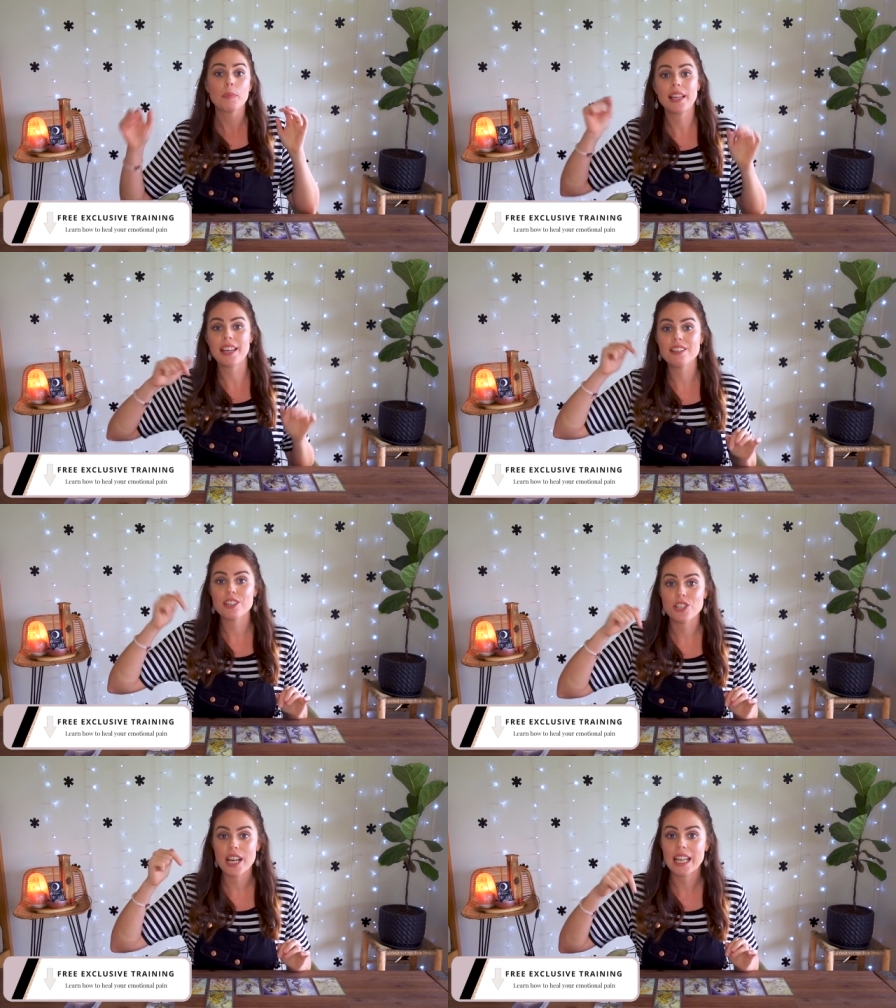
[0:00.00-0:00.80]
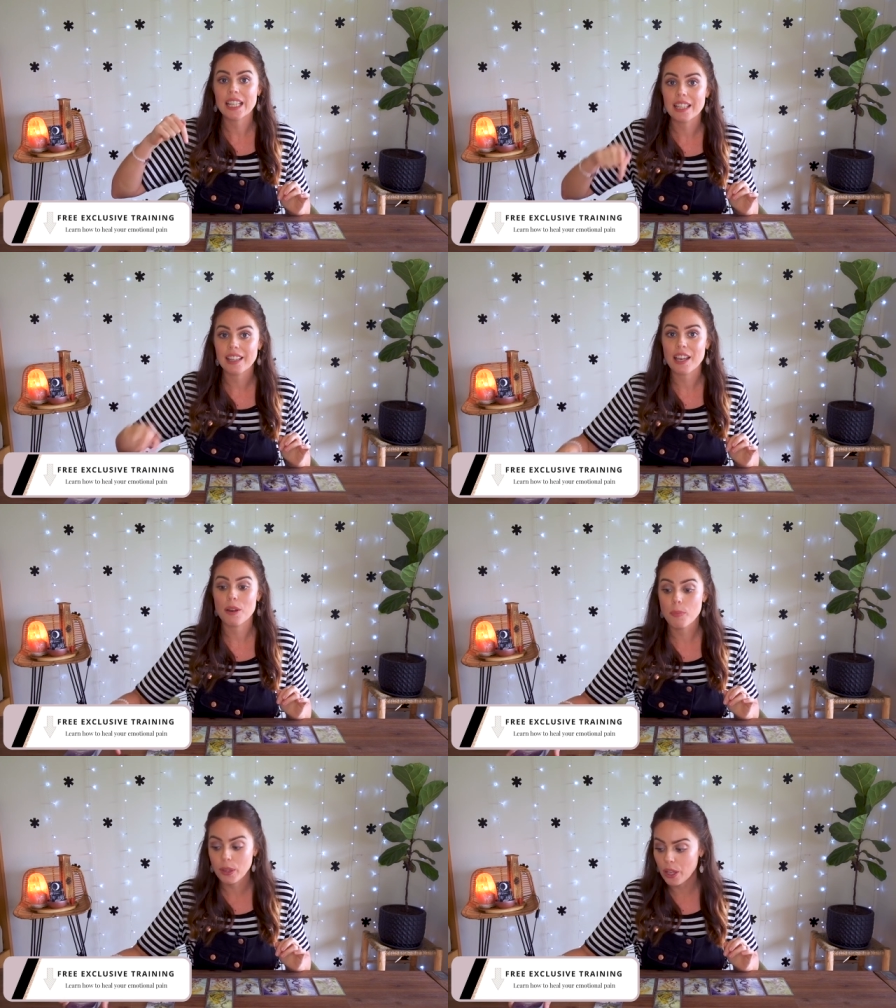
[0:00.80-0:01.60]
please check the
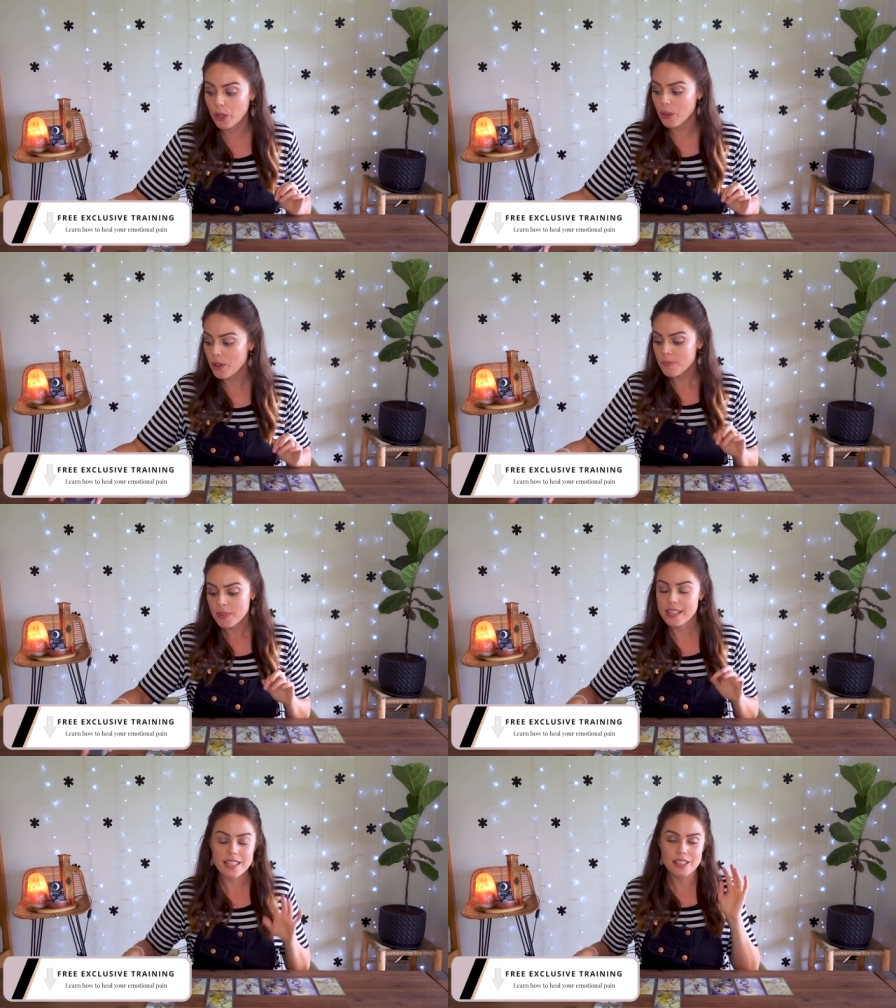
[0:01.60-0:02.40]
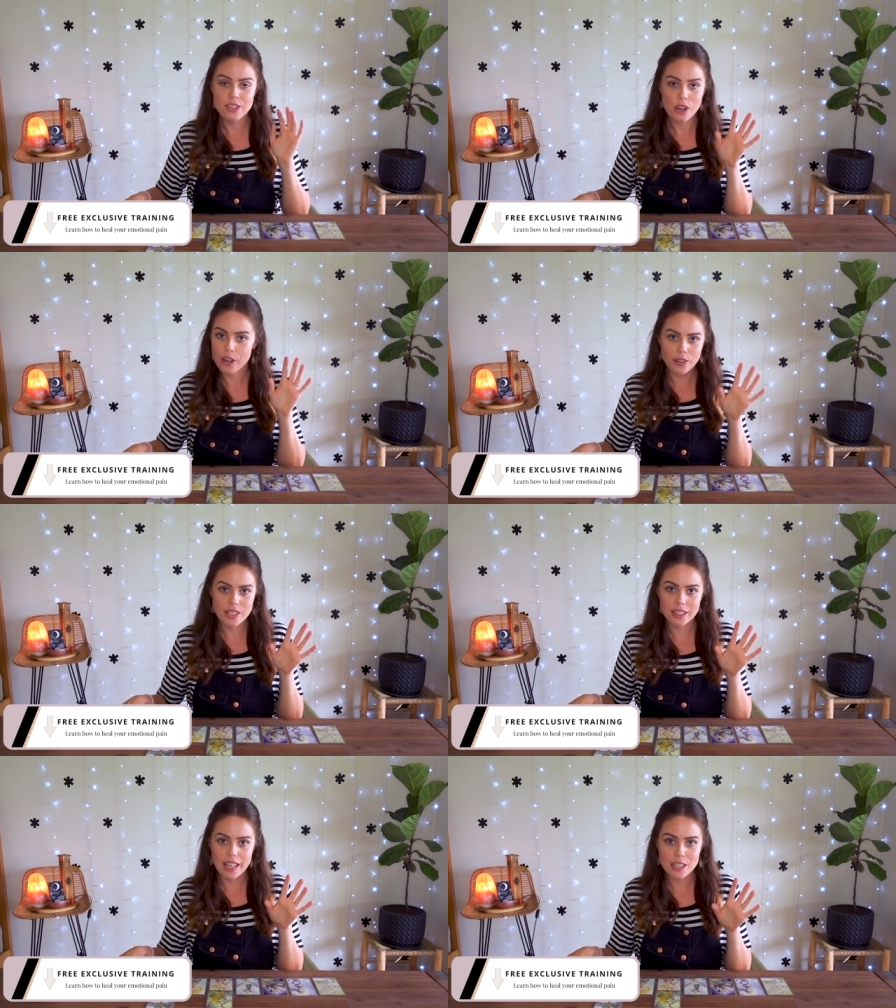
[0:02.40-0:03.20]
link below. This is not going
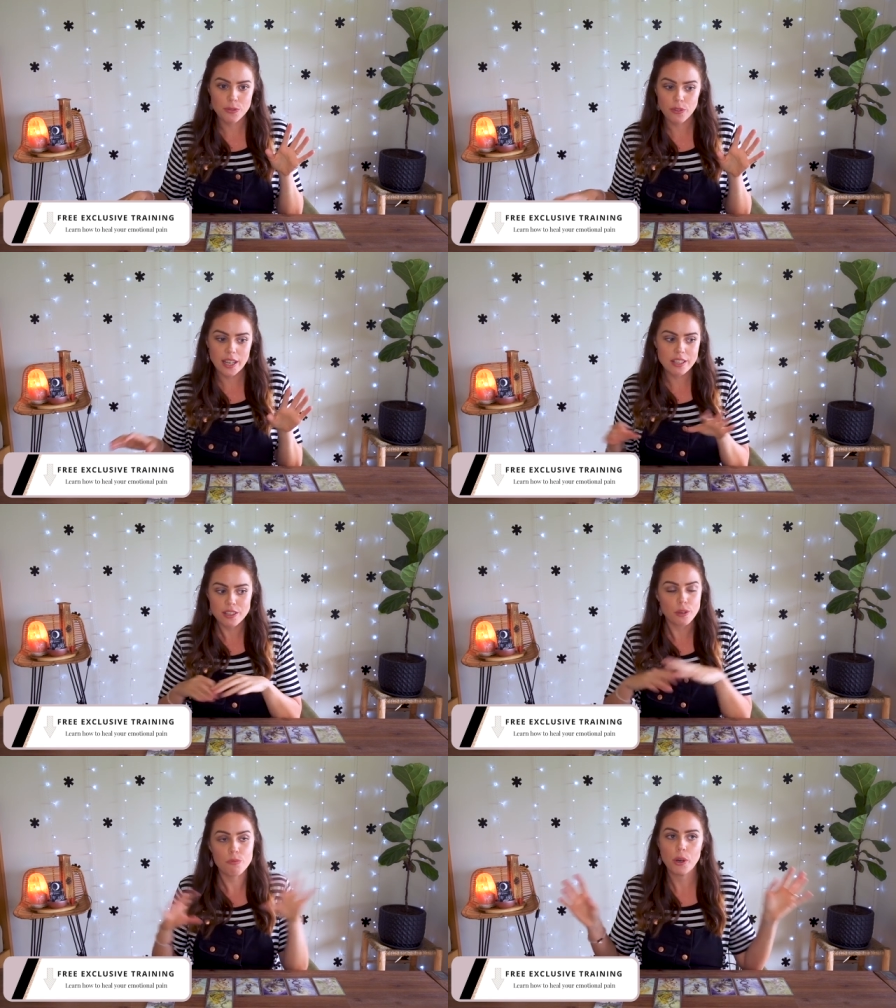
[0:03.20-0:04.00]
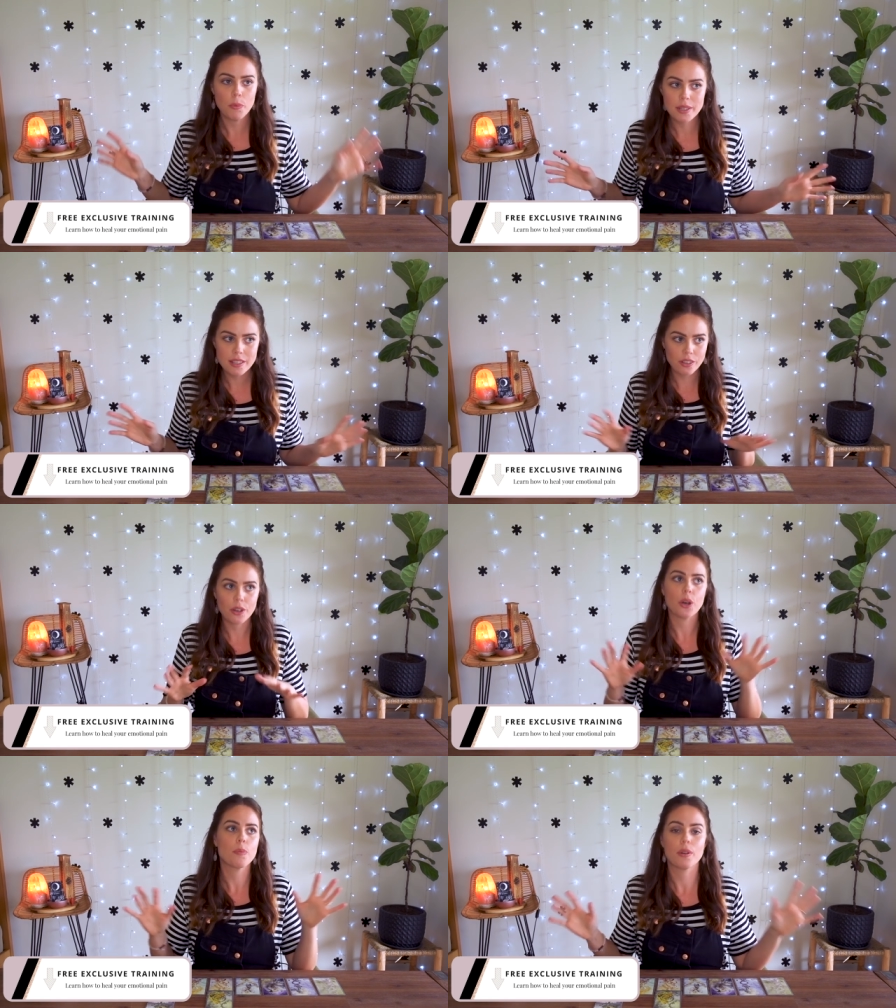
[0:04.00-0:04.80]
to last for ages. Enrollments are
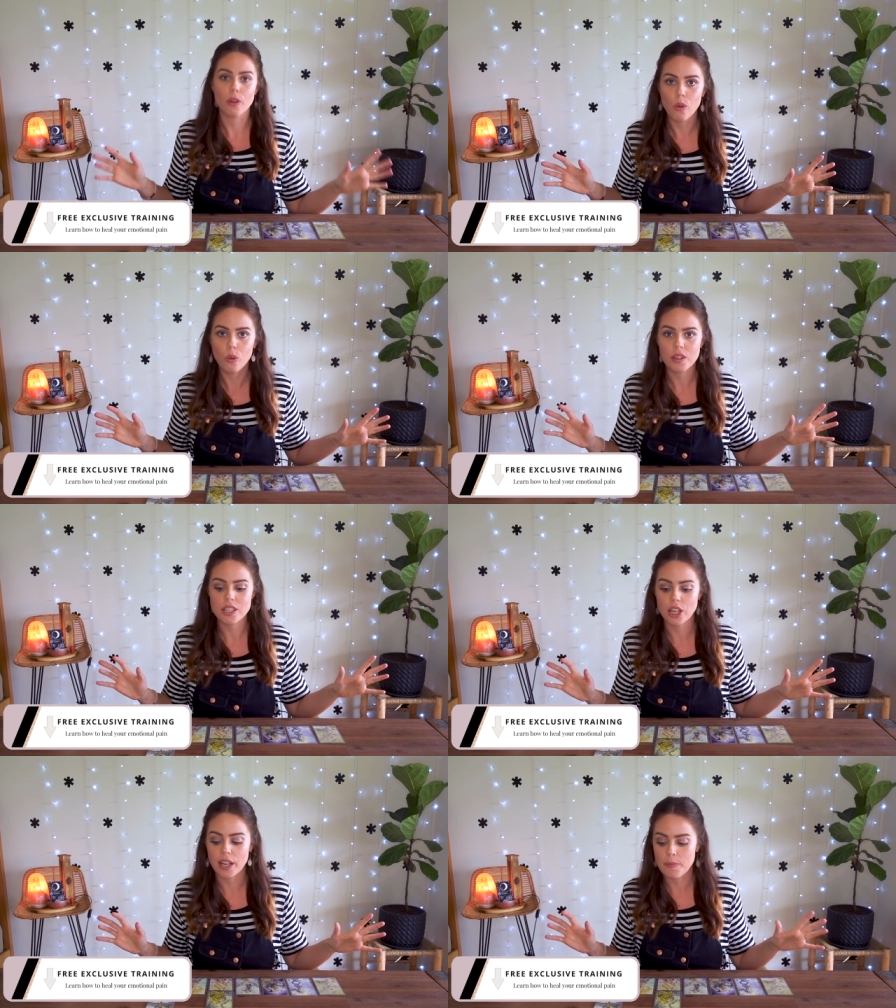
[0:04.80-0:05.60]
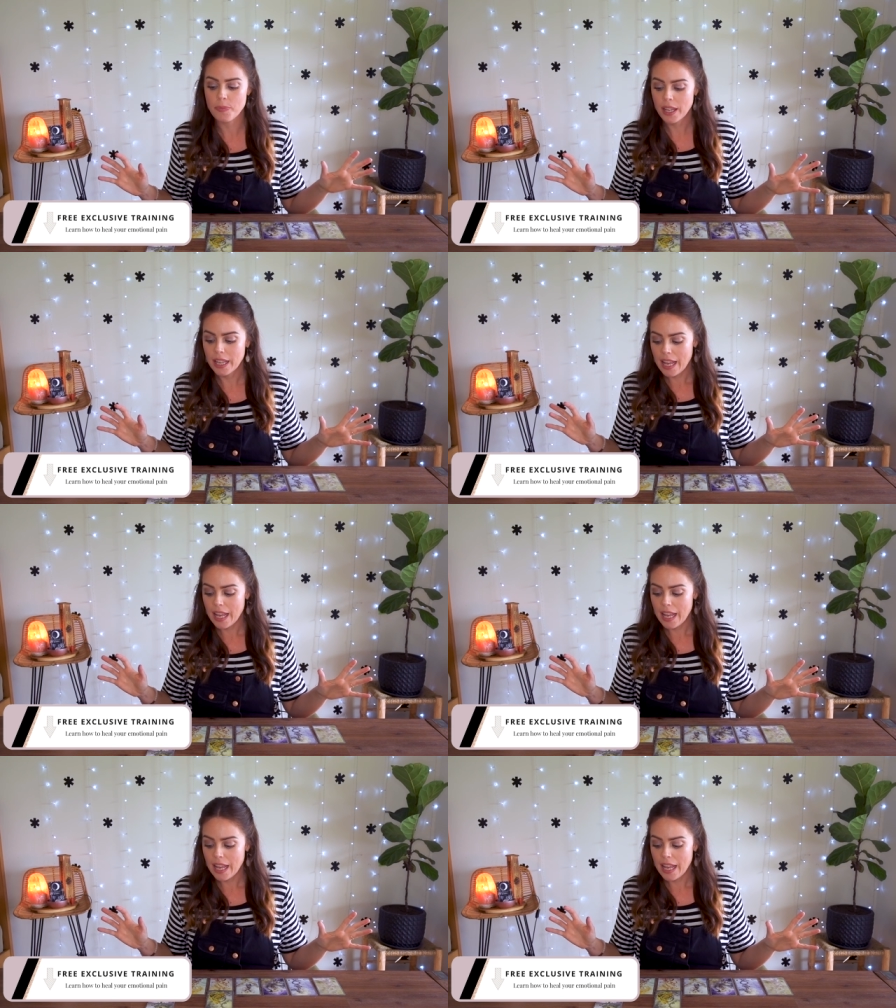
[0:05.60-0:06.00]
not open all the time.